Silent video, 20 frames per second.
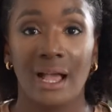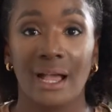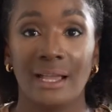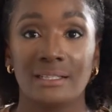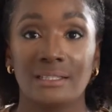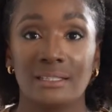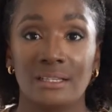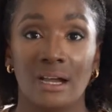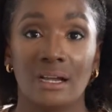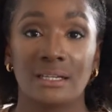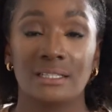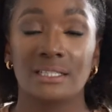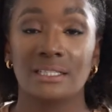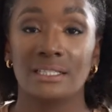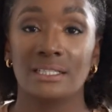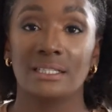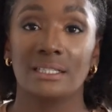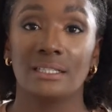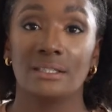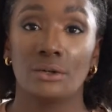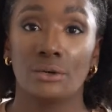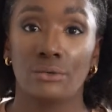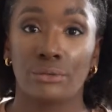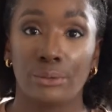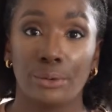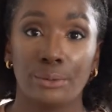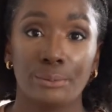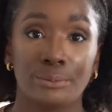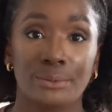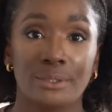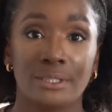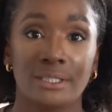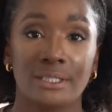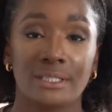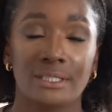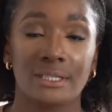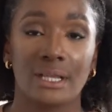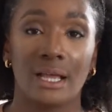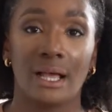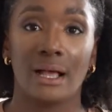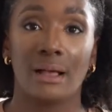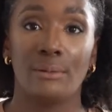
I tucked it in and croaked it